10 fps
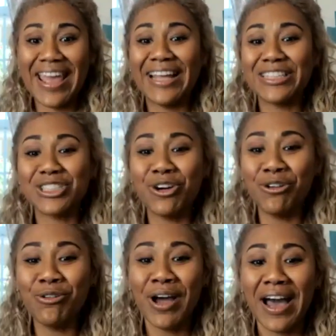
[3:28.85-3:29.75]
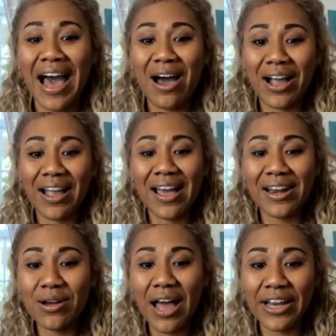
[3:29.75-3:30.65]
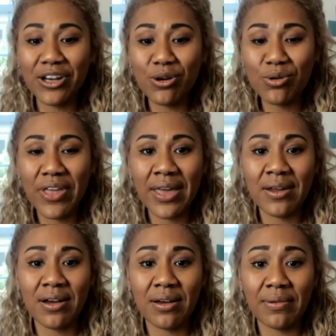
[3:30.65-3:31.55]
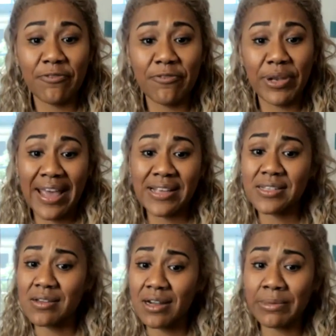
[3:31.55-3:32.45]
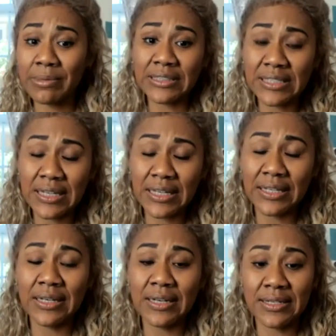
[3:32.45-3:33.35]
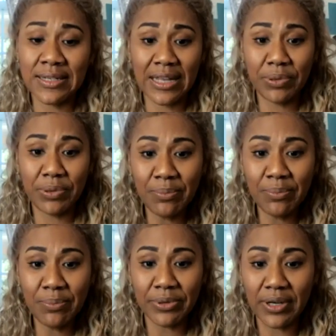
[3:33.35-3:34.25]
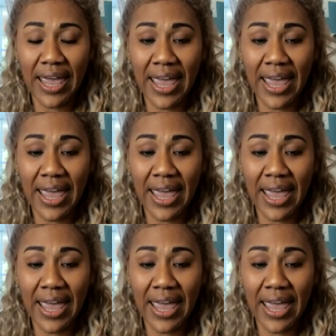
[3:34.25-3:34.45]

And so I know that I've been asked to talk about the 10-day playbook,